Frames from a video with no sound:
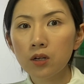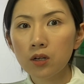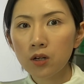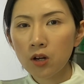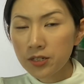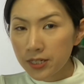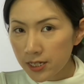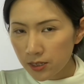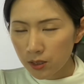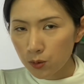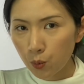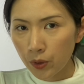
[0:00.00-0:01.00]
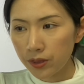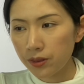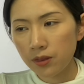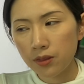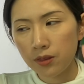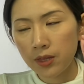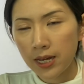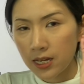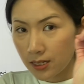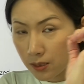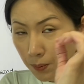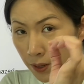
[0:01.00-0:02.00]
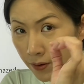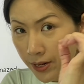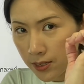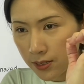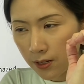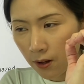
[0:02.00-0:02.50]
consistent with the experience